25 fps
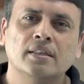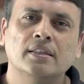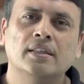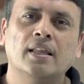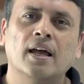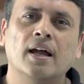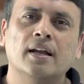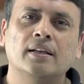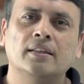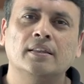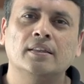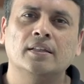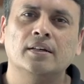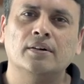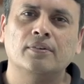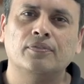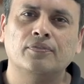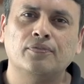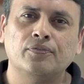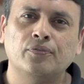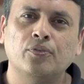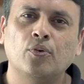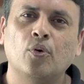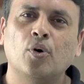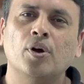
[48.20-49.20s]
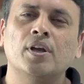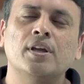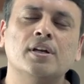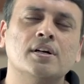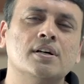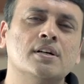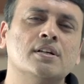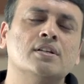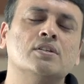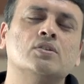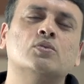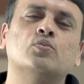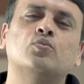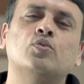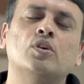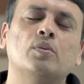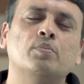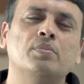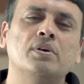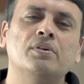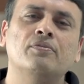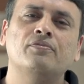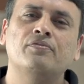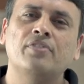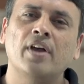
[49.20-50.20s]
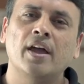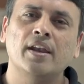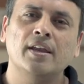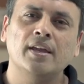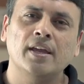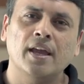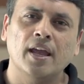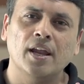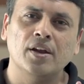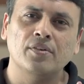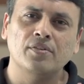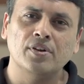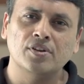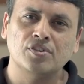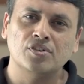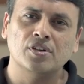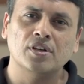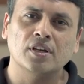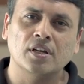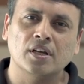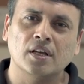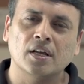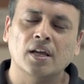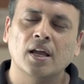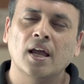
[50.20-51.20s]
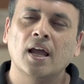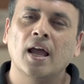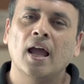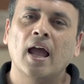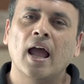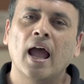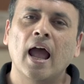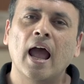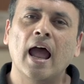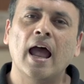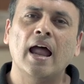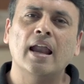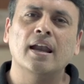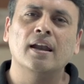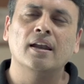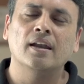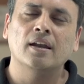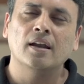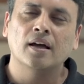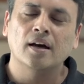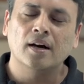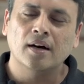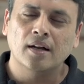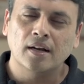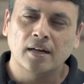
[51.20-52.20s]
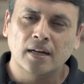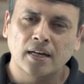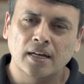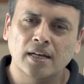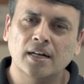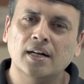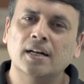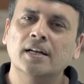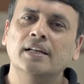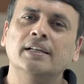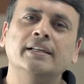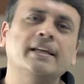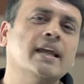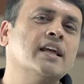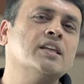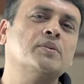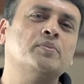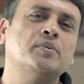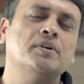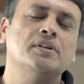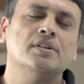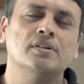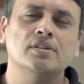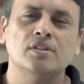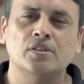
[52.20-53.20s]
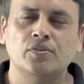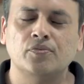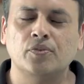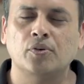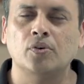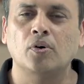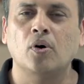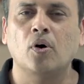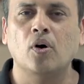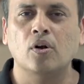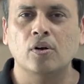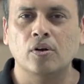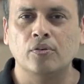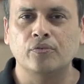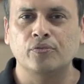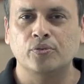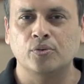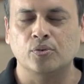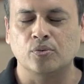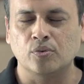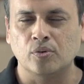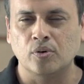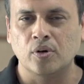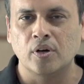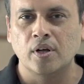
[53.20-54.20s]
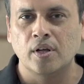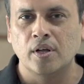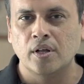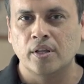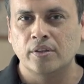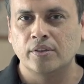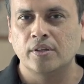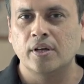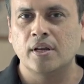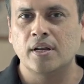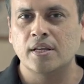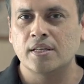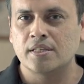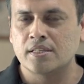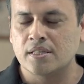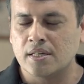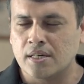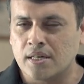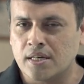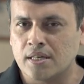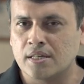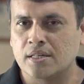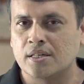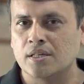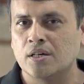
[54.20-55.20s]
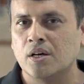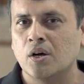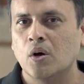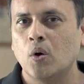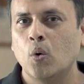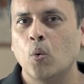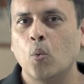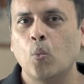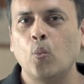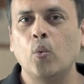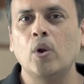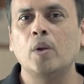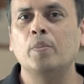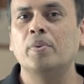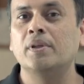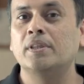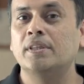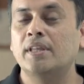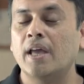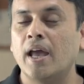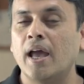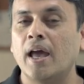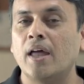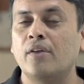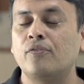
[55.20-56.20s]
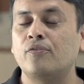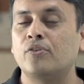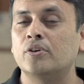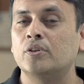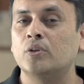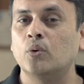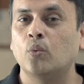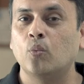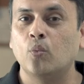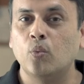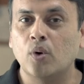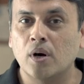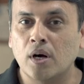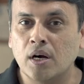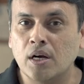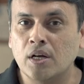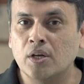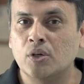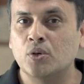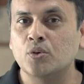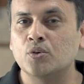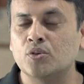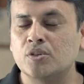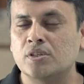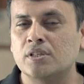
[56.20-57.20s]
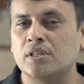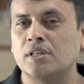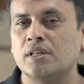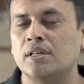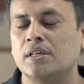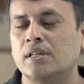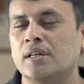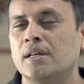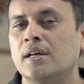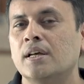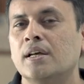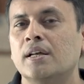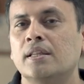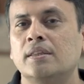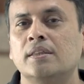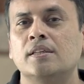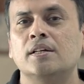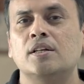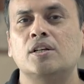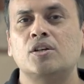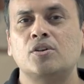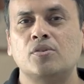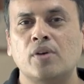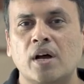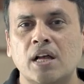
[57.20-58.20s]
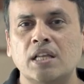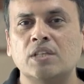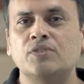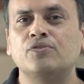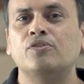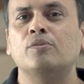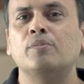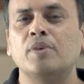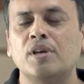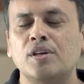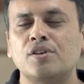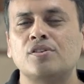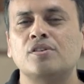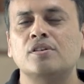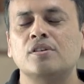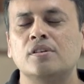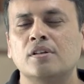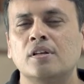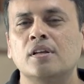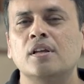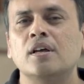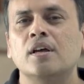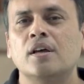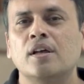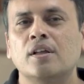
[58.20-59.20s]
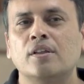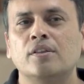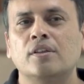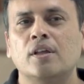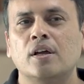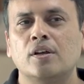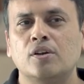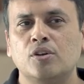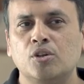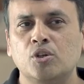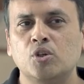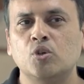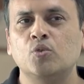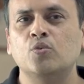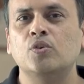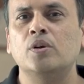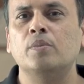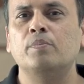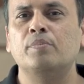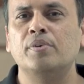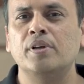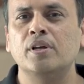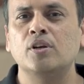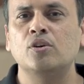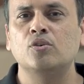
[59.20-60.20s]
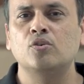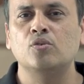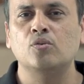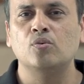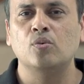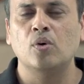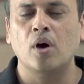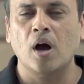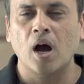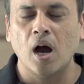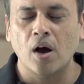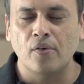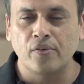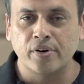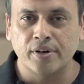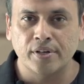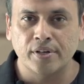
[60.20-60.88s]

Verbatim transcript: that the four years will be very enriching and learning experience for all of you. The result will be there for the world to see the transformation that you will bring to our